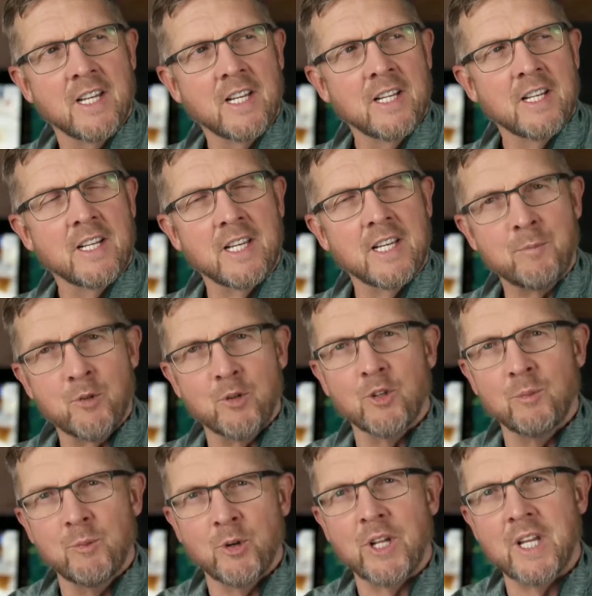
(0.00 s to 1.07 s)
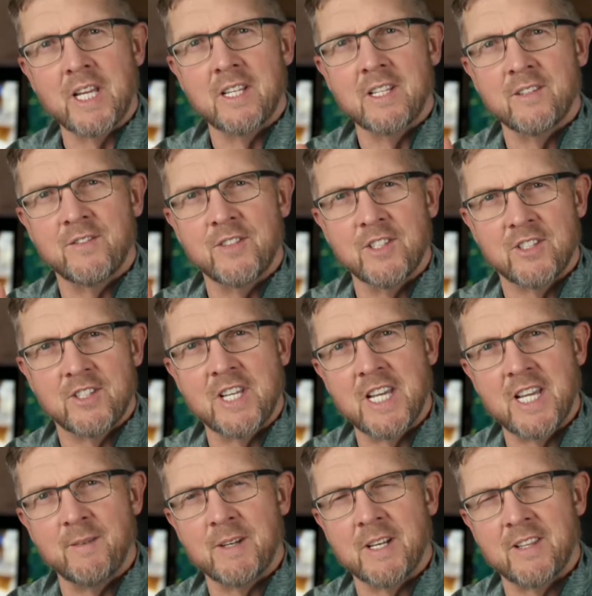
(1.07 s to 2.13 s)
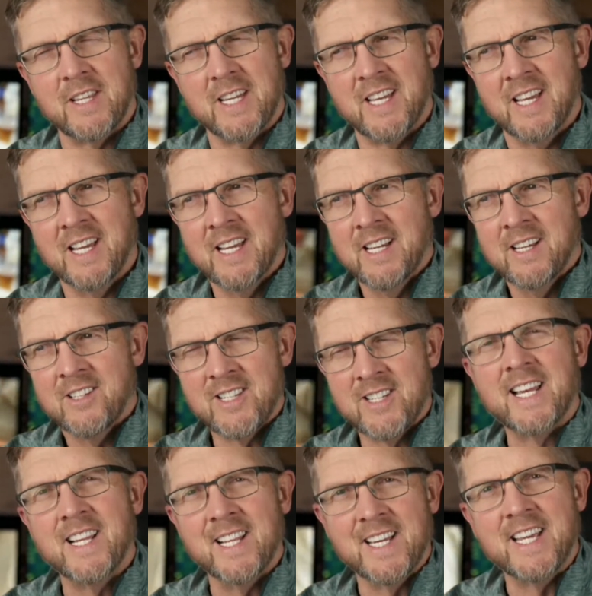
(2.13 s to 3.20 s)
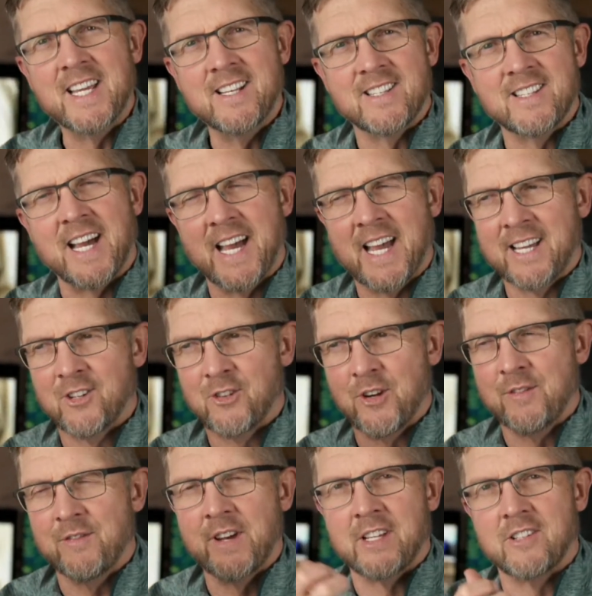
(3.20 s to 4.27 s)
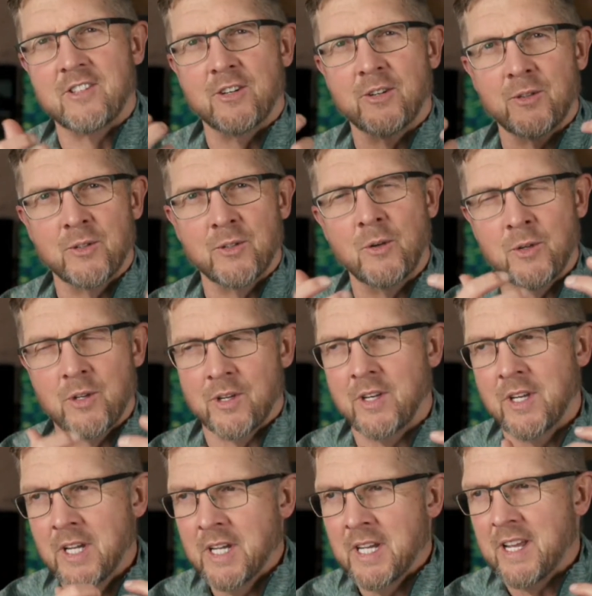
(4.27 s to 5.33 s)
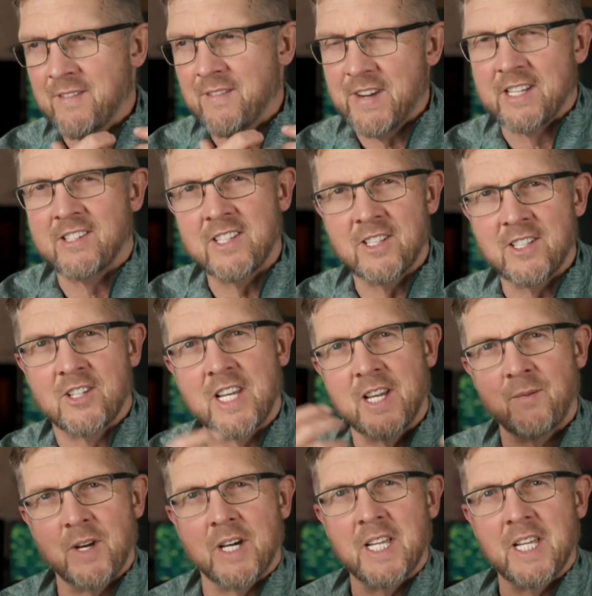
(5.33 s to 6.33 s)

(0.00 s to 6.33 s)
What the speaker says: and he brought the money in for the team. And I think Sadler needs that extra investor who can invest in the team while he